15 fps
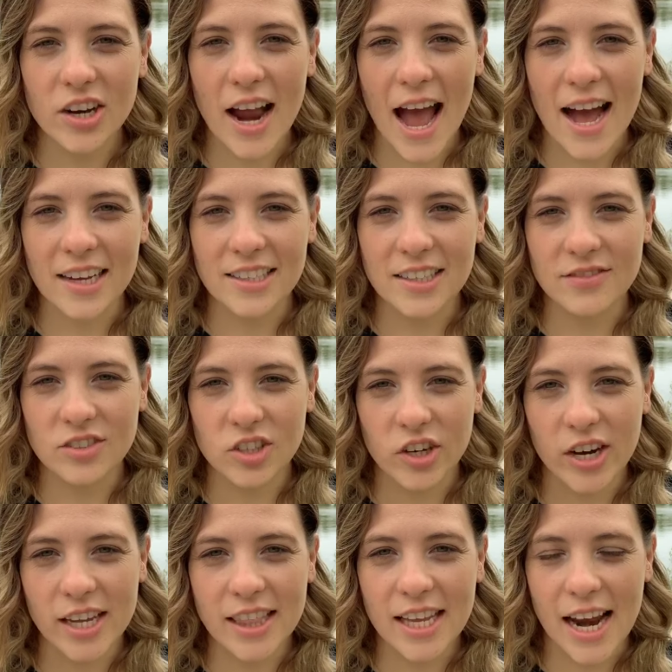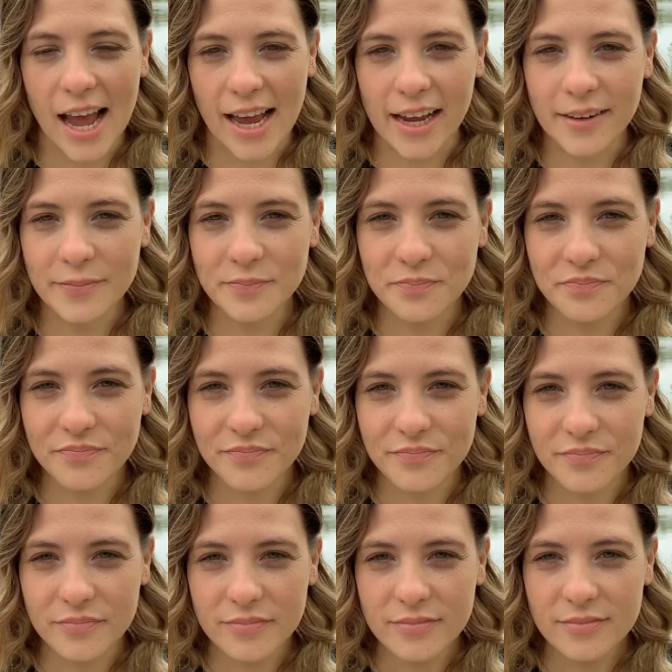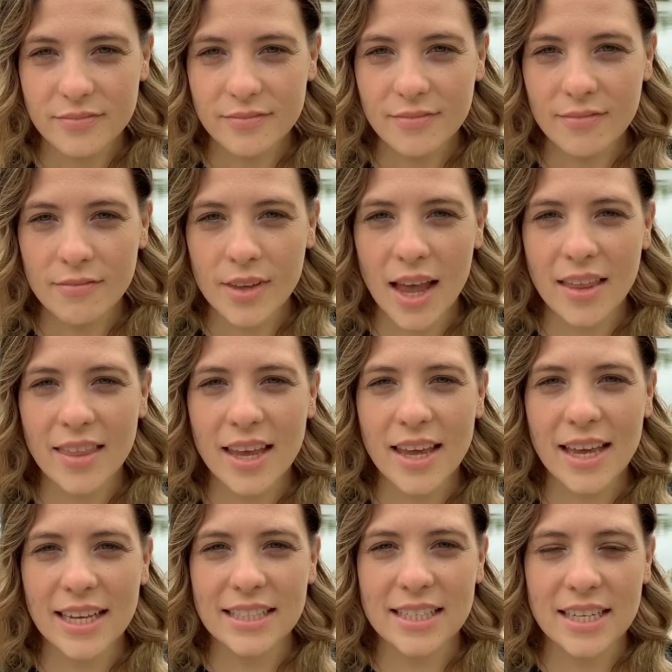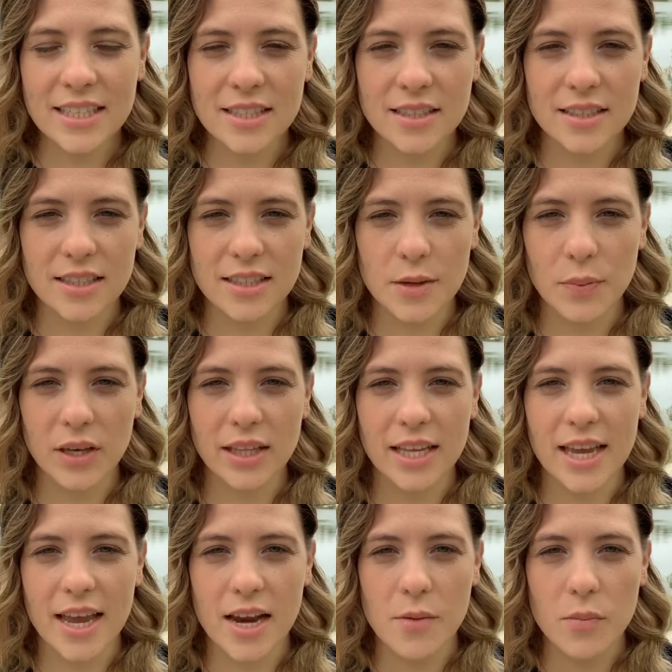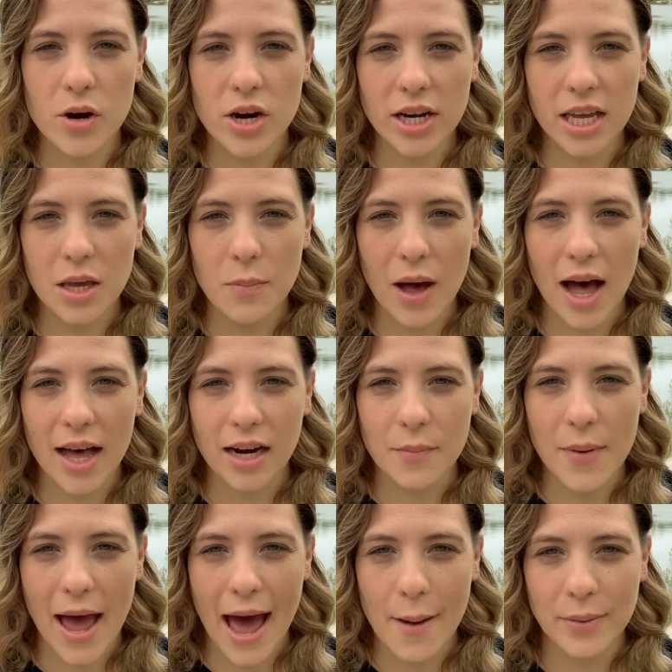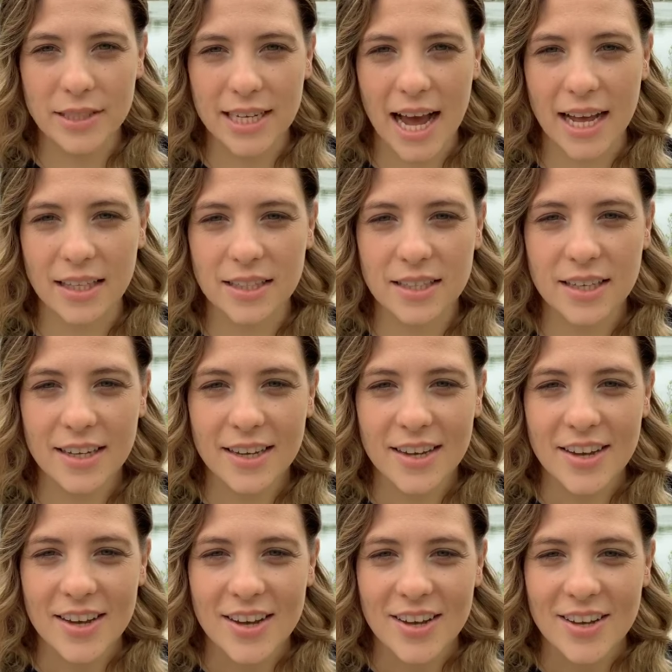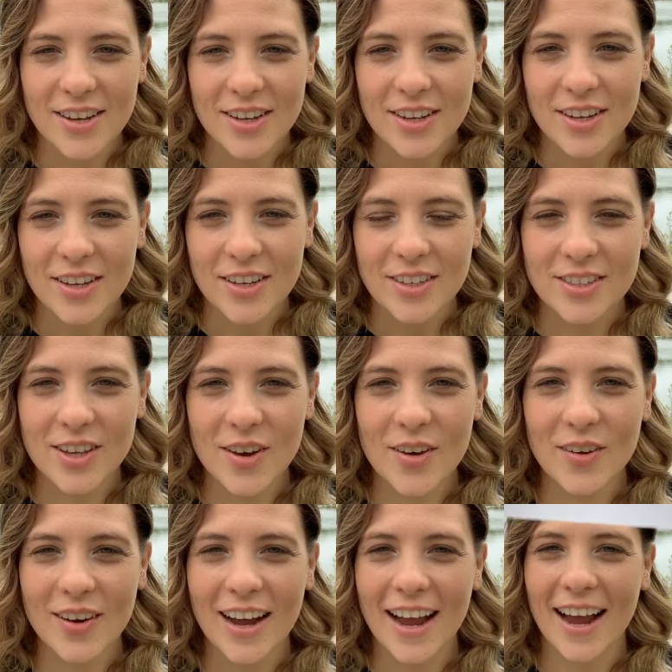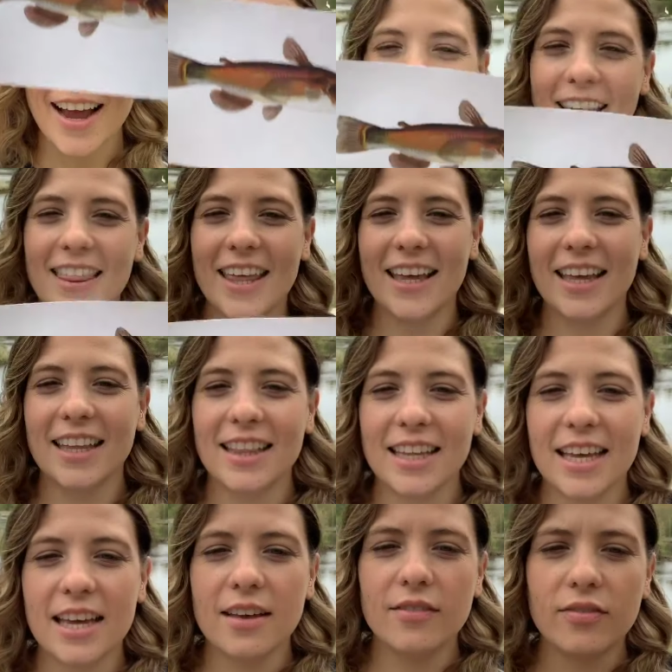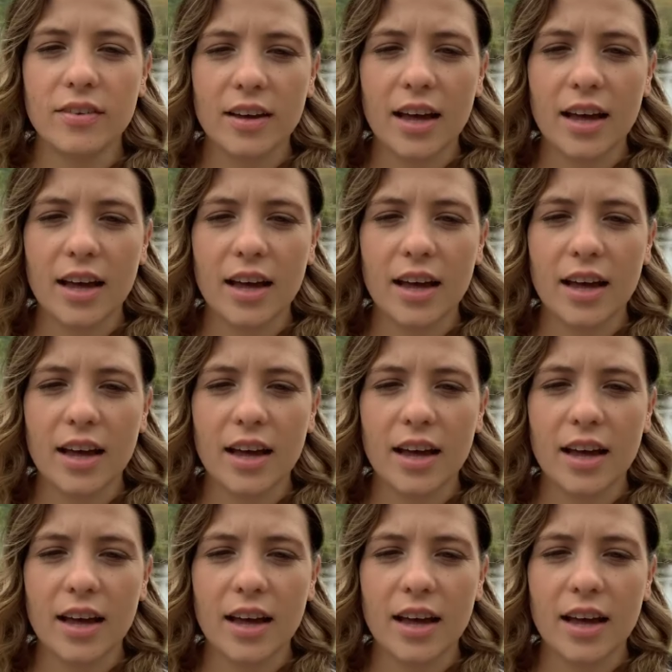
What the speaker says: are active during the night, and they exist typically in murky bottom habitats. So they can live